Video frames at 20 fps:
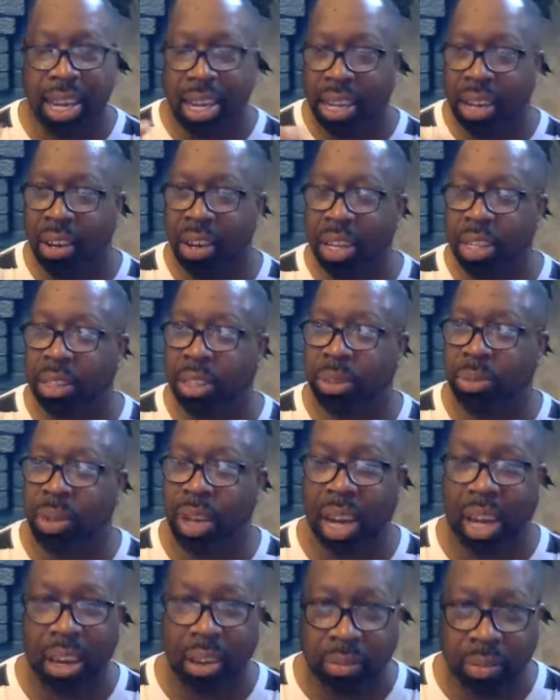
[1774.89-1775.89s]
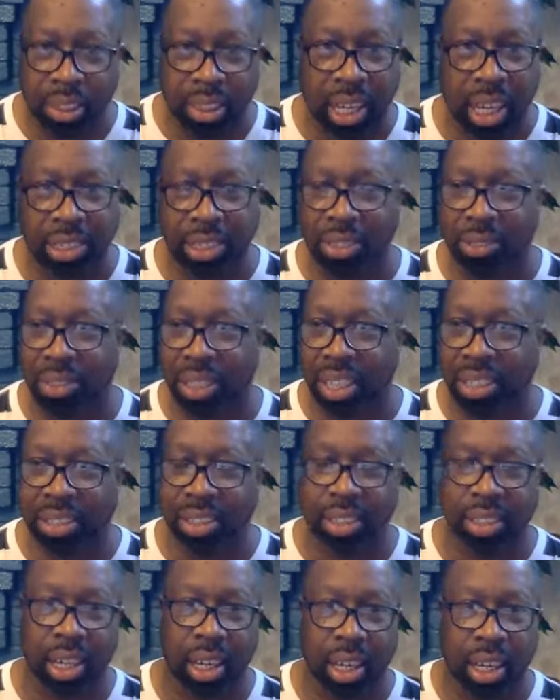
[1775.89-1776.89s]
Now, here's what I emphasized on
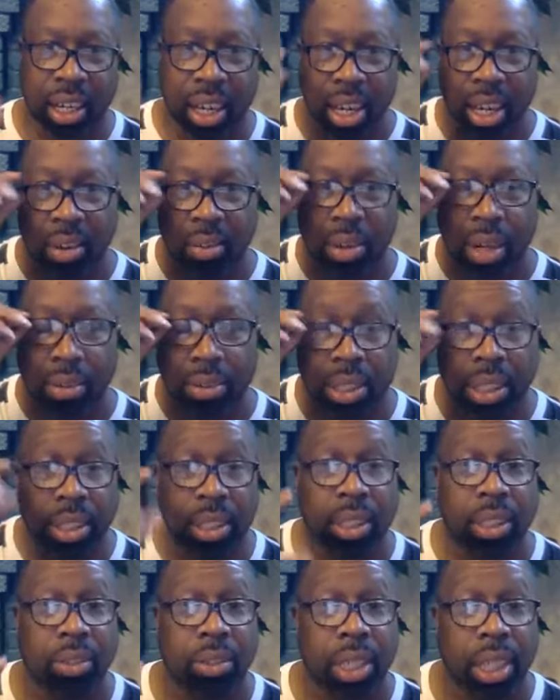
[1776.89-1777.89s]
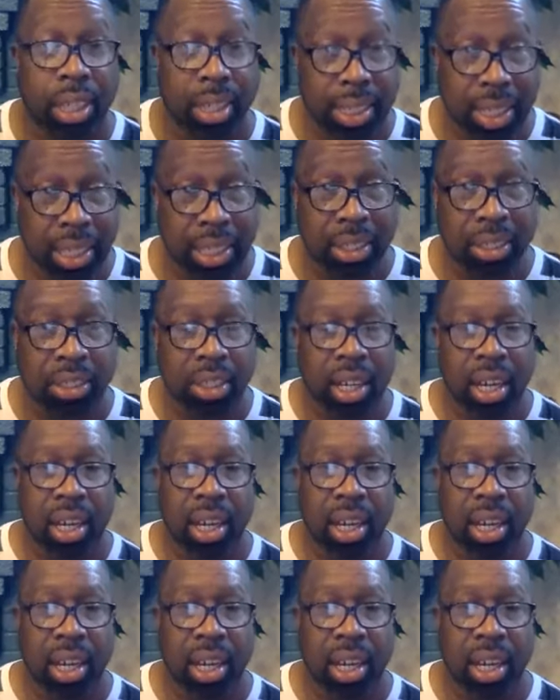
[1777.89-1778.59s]
yesterday when I was teaching on the contender.